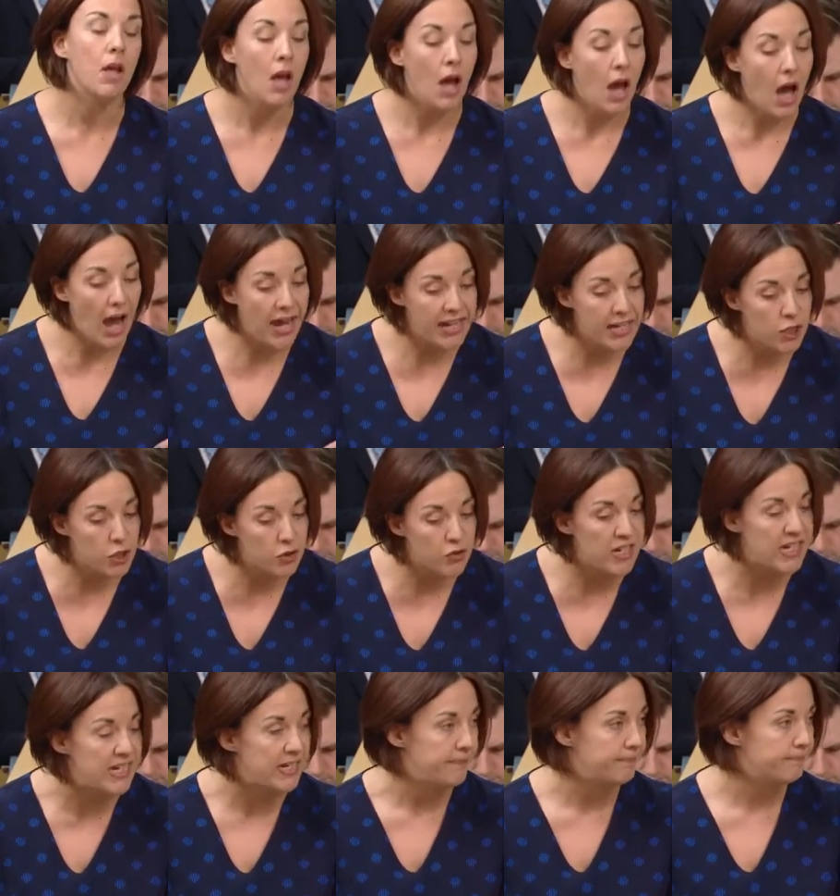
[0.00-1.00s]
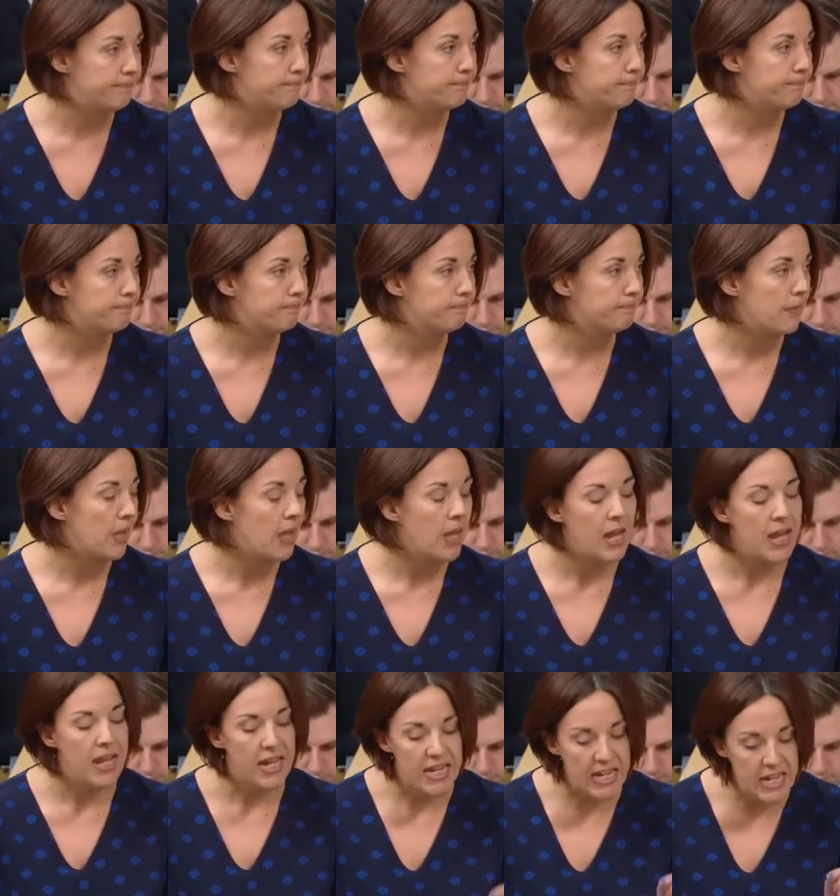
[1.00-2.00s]
I agree.
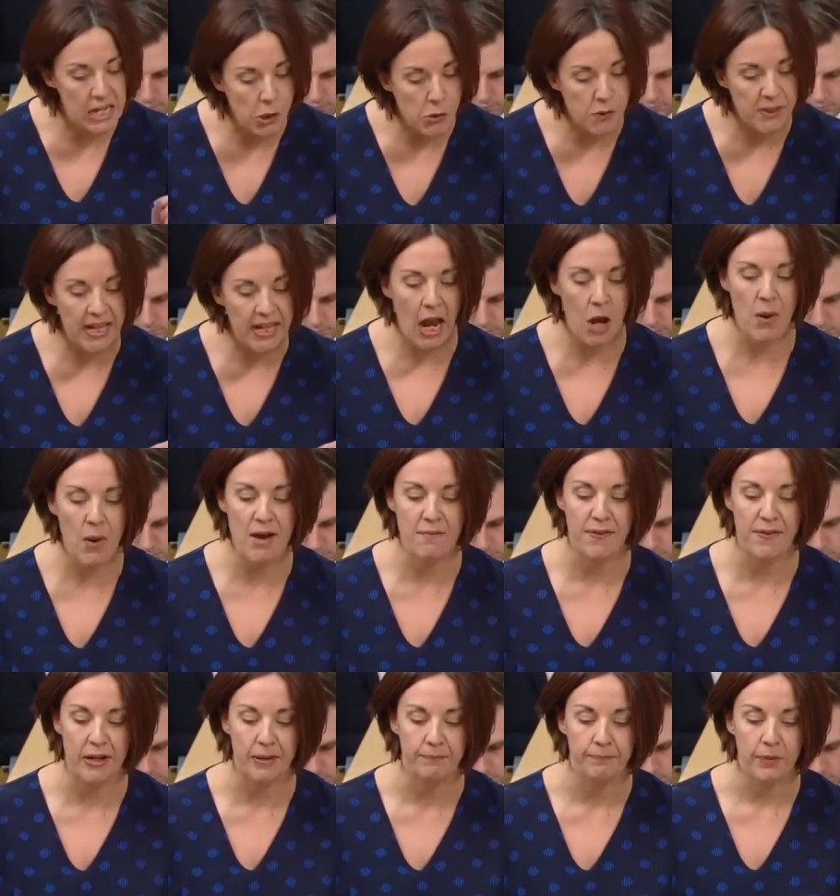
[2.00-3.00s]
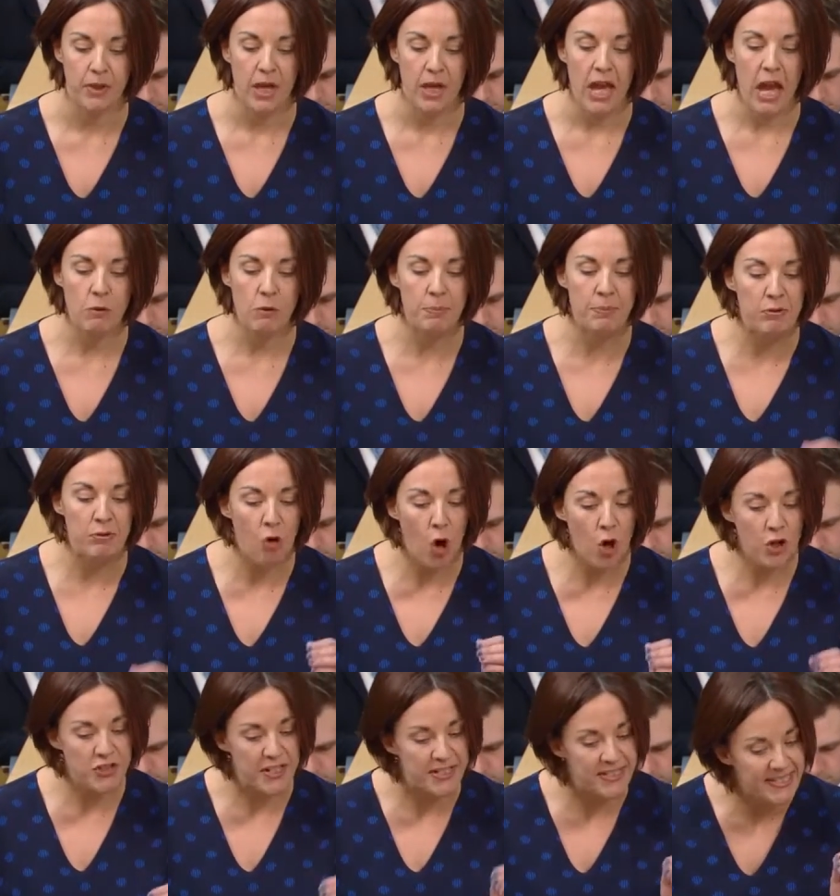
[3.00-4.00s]
Equally, however, it would be wrong
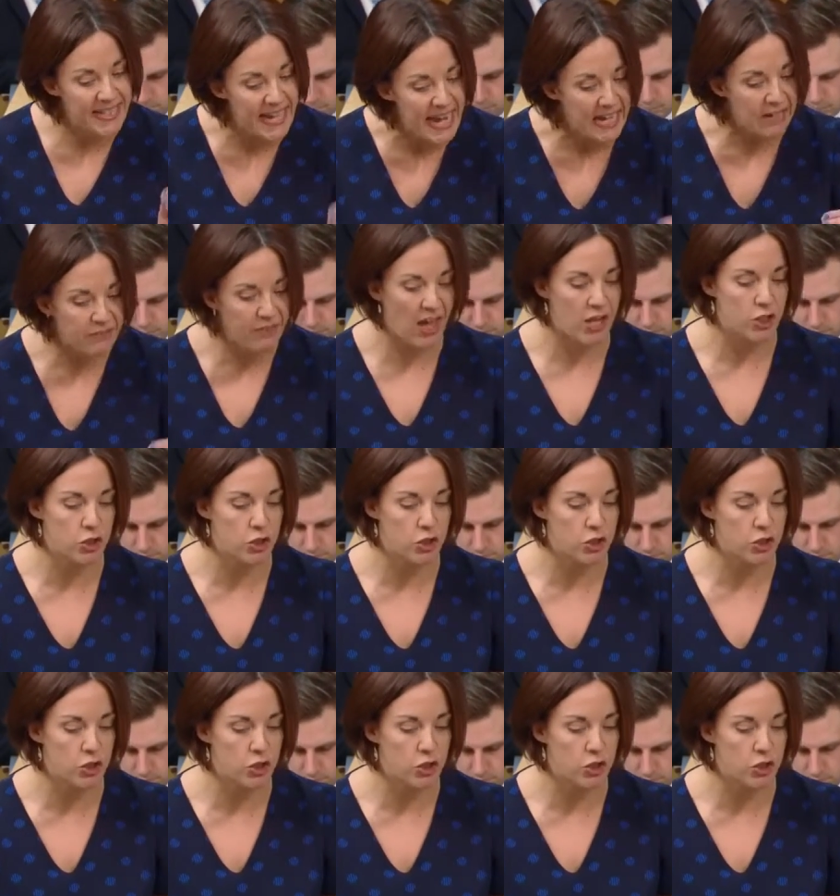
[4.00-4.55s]
to take that